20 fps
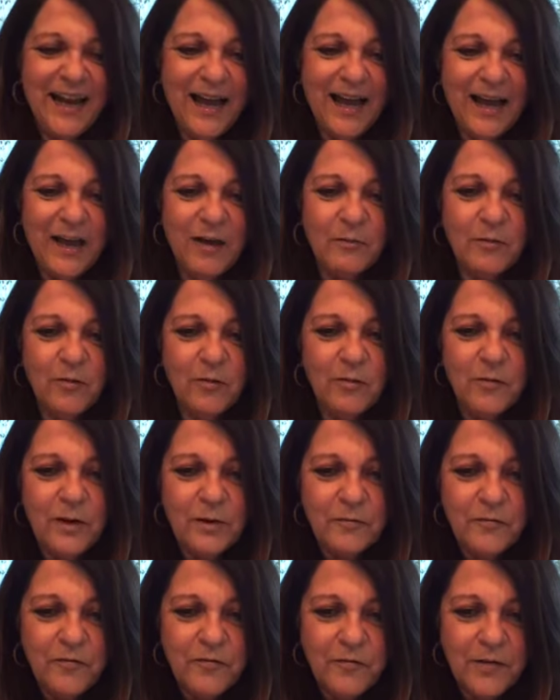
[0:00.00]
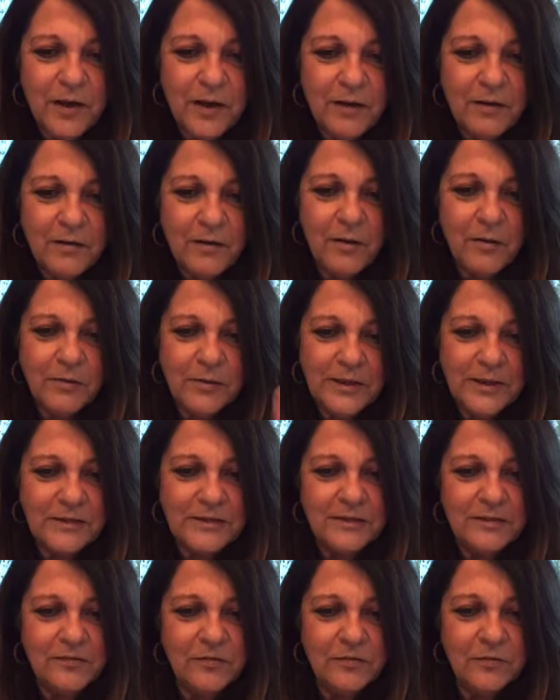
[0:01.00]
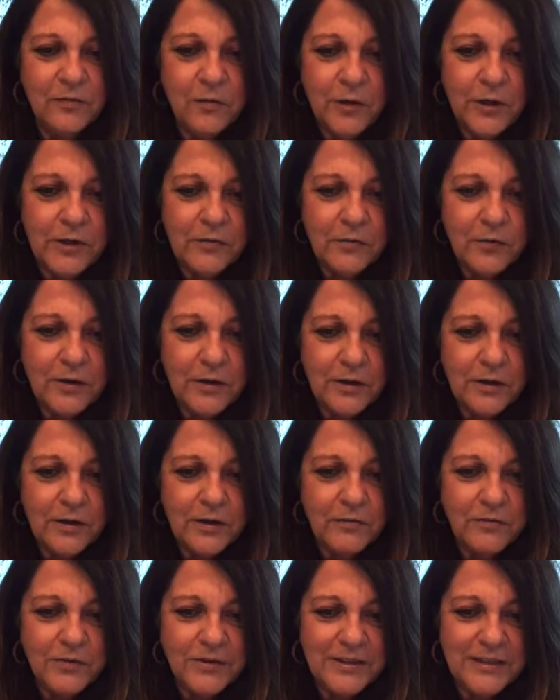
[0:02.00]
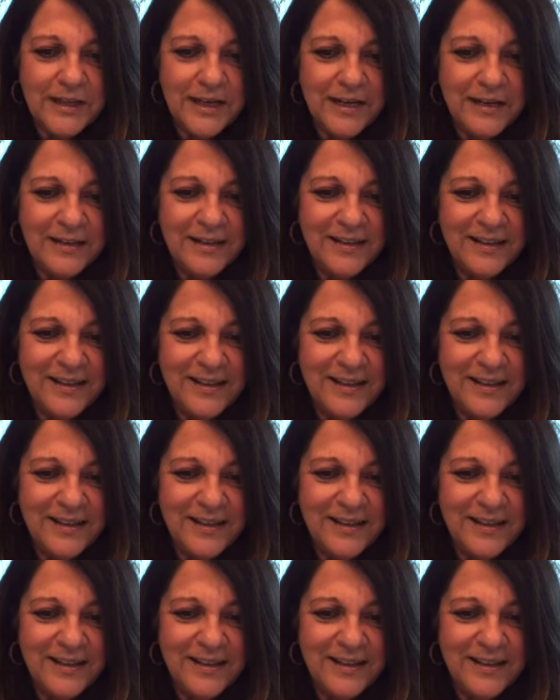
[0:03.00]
That's 44 Cloverdale.